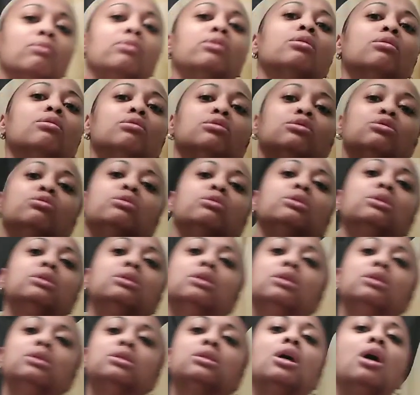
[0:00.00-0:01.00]
We're going to
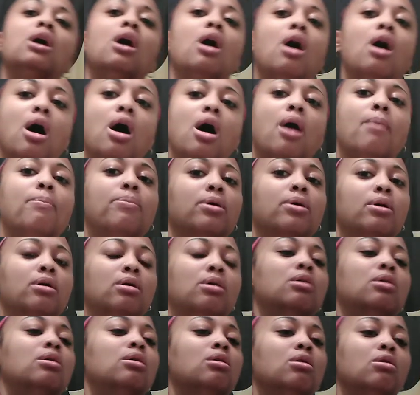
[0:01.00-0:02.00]
twist this up.
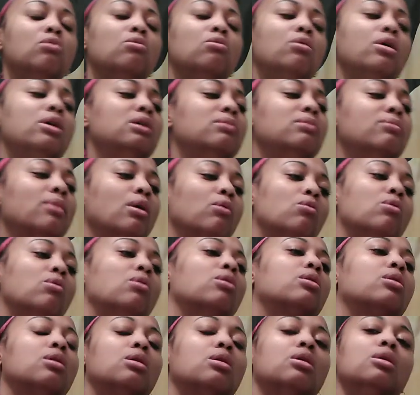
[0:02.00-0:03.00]
Oh, I need my
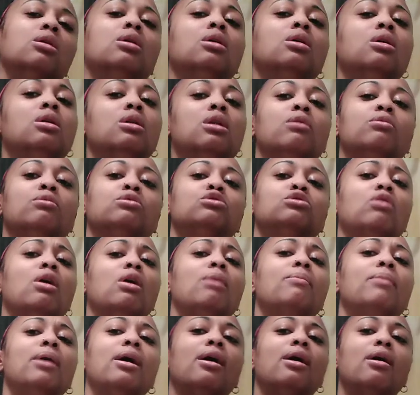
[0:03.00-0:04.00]
water. Now, would you
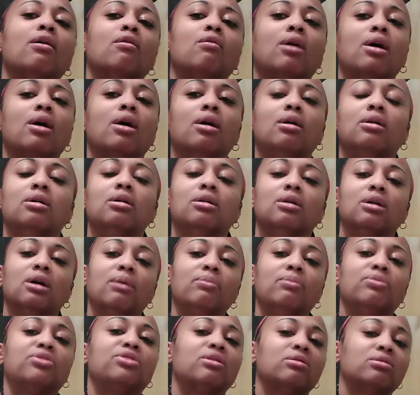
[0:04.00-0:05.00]
grab my agua?
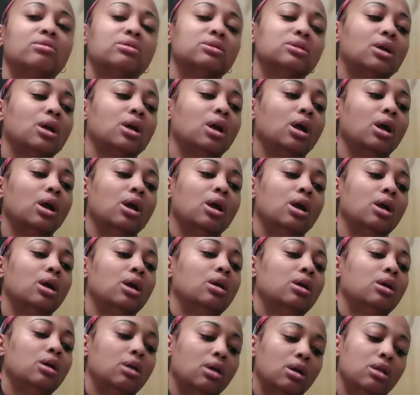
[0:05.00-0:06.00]
I'm thirsty
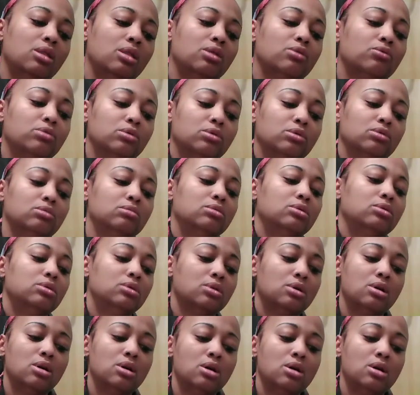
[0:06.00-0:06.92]
in the room.